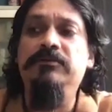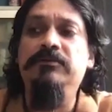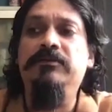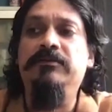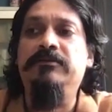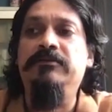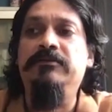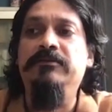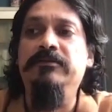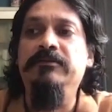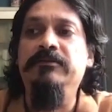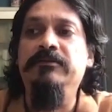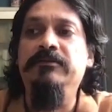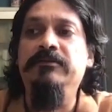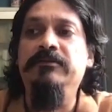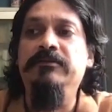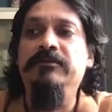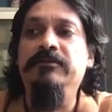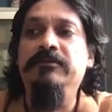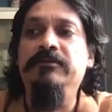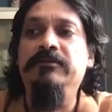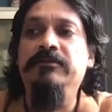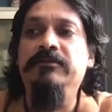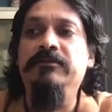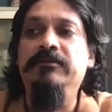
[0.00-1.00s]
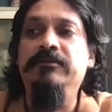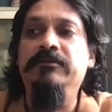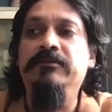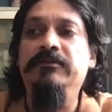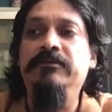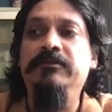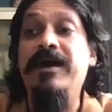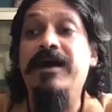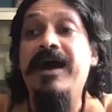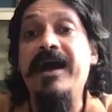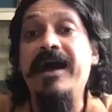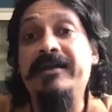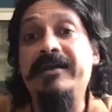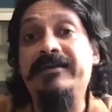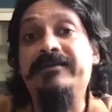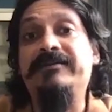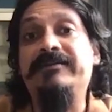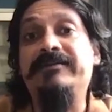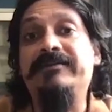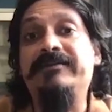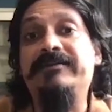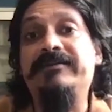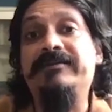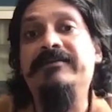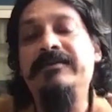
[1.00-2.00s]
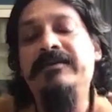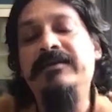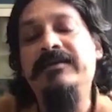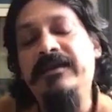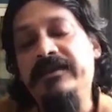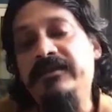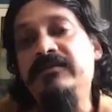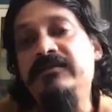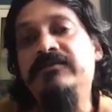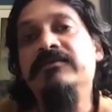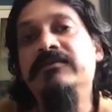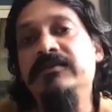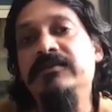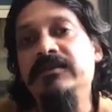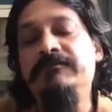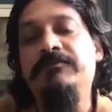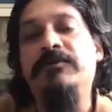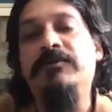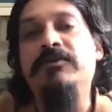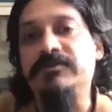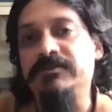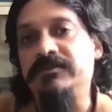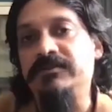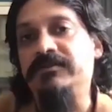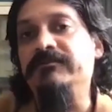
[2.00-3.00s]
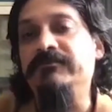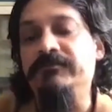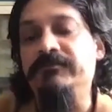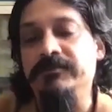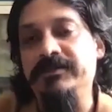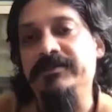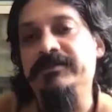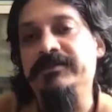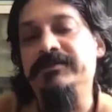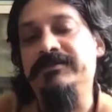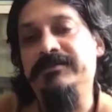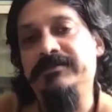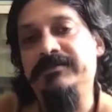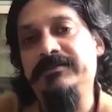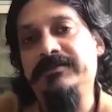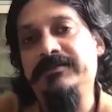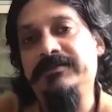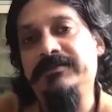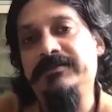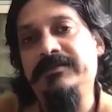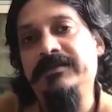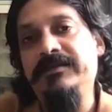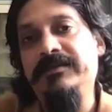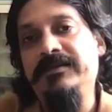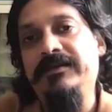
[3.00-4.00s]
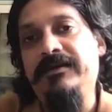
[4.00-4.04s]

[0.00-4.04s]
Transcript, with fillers: you know to, to act in really positive ways right.